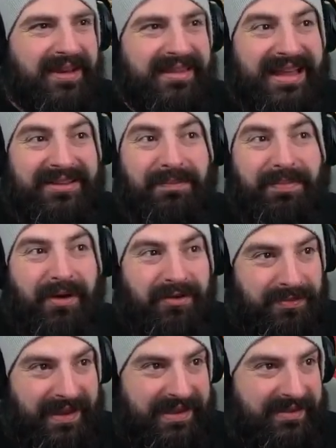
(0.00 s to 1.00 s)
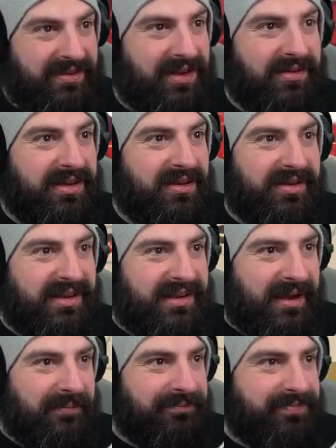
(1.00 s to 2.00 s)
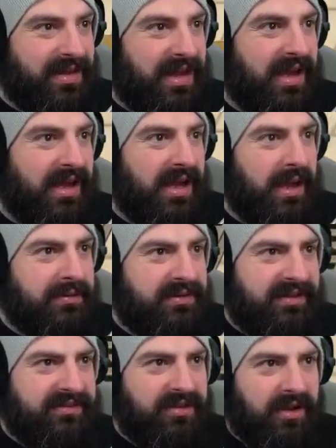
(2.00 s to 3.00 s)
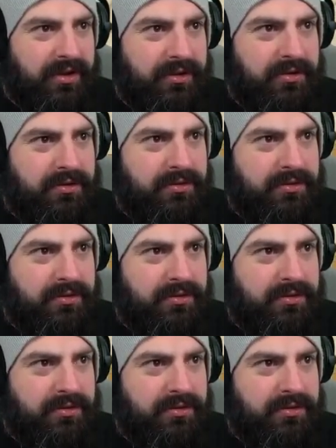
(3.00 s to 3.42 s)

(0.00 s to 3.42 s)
That's a box, mate. You don't you don't need that. Uh, this, though...